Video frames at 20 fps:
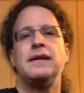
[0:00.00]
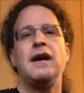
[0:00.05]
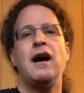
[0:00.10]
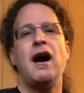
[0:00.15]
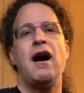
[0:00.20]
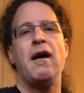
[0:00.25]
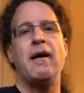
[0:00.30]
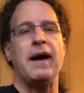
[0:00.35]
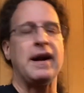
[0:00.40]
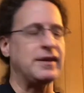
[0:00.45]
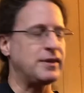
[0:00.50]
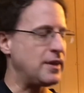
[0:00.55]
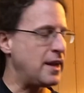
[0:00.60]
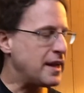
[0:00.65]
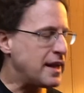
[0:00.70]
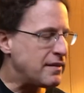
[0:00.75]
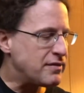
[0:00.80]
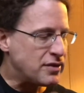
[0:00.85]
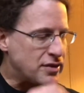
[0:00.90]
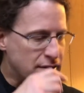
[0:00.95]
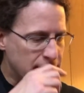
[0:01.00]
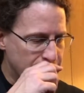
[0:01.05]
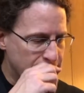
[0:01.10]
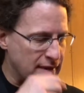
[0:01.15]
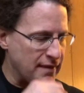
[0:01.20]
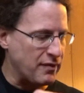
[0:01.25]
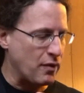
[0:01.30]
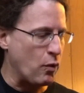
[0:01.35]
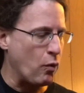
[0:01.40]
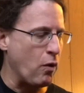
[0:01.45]
All right, so that gives you some
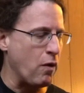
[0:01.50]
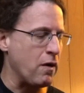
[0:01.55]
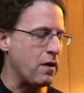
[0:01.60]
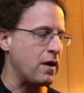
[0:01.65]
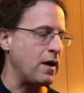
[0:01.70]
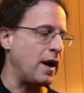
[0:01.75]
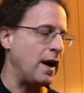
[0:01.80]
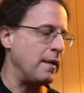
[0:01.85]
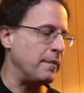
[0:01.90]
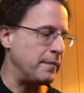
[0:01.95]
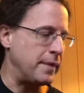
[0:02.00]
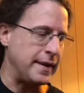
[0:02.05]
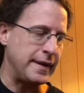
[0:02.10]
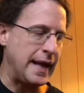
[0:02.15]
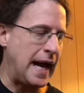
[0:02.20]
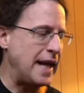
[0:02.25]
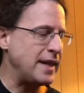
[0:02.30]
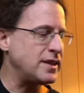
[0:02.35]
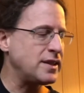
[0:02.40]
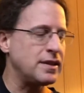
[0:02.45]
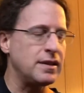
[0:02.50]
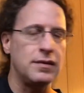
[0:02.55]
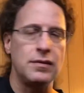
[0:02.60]
stuff to work on, but that